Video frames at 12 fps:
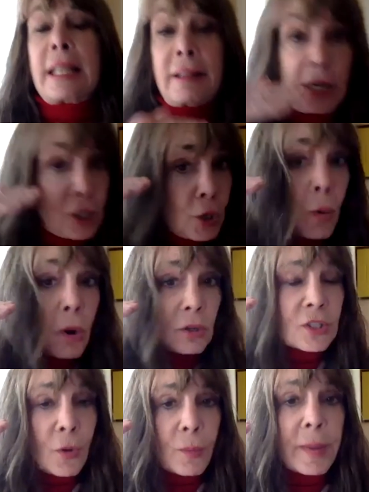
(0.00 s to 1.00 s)
And then you
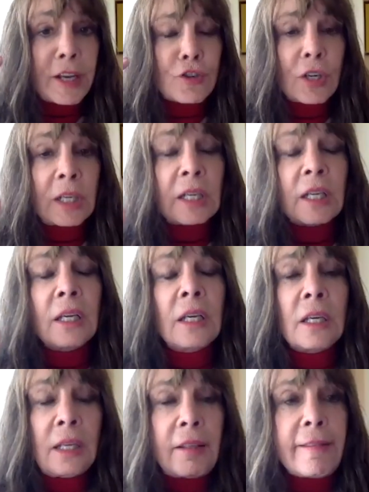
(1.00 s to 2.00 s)
also mentioned
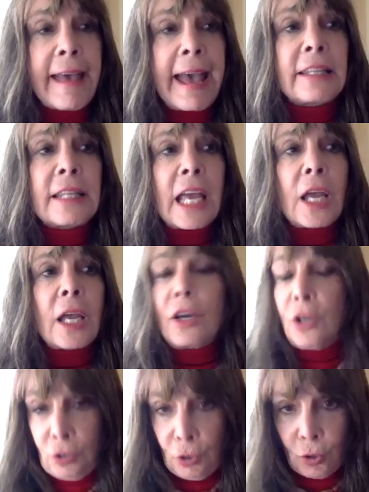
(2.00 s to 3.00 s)
that they,
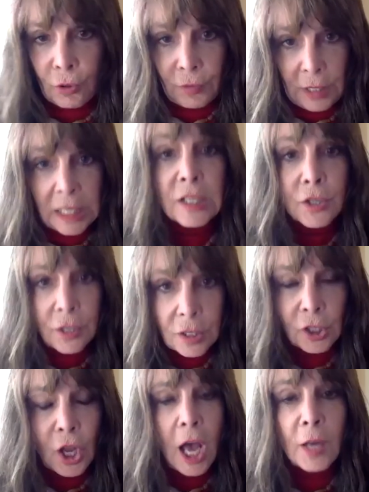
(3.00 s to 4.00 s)
uh, your, this
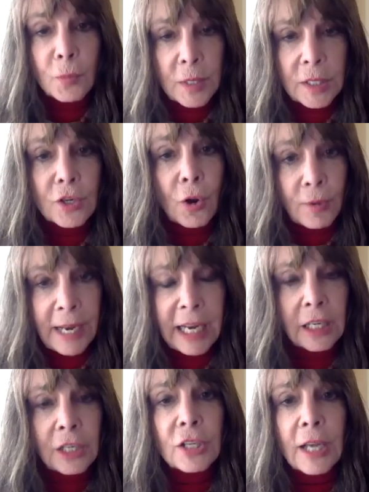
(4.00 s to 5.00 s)
salon was
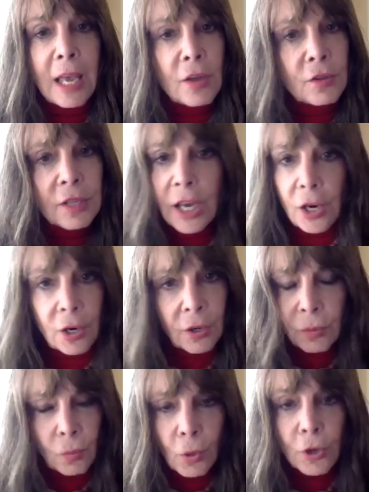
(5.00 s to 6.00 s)
donating to healthcare
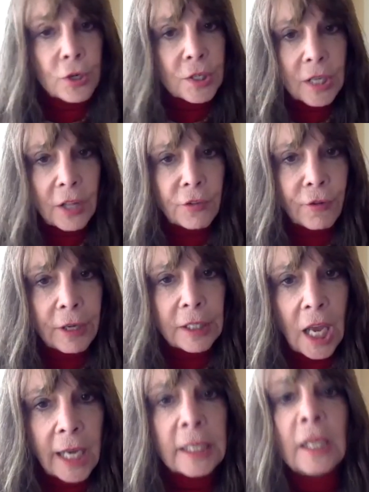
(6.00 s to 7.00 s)
workers on the front
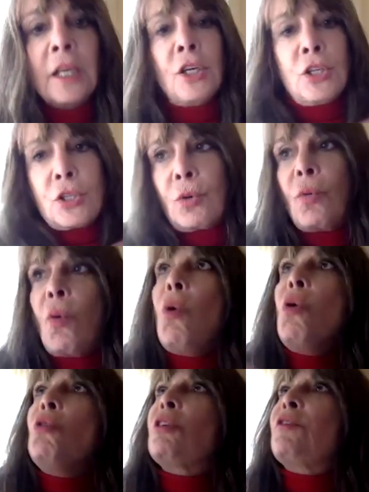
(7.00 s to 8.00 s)
line. So
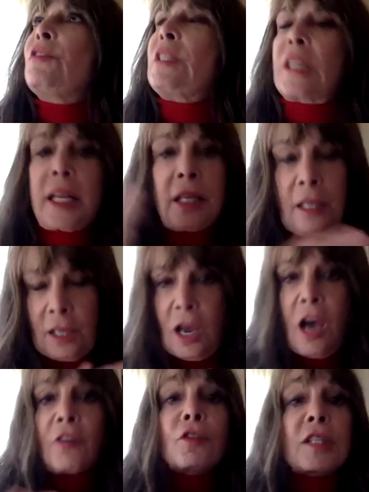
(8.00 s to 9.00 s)
all of a sudden, the
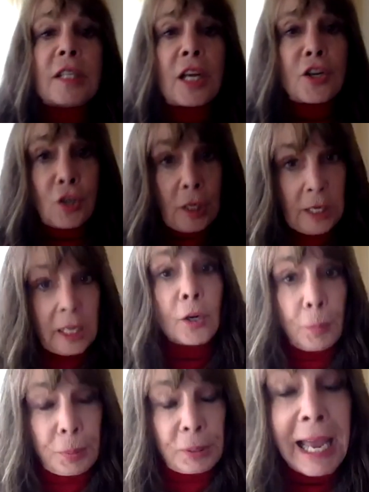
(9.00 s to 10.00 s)
conversation in a
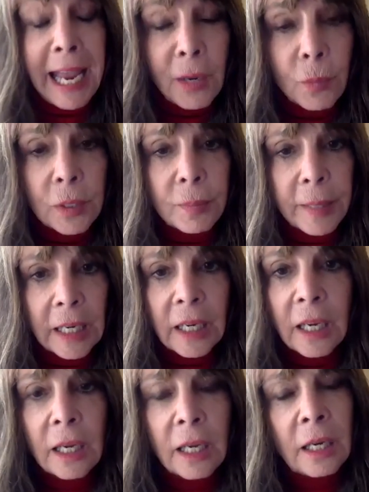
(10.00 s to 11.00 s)
play would be,
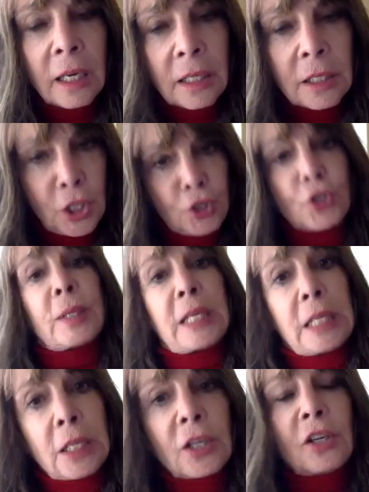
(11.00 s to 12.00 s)
"Did you
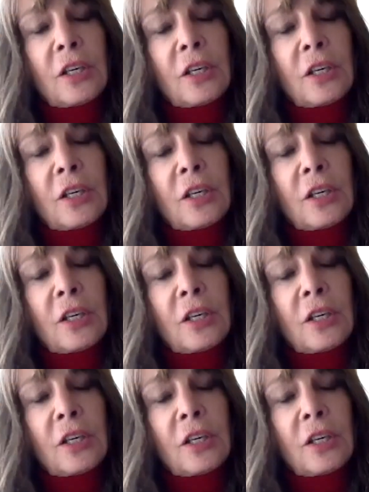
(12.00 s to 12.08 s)
hear?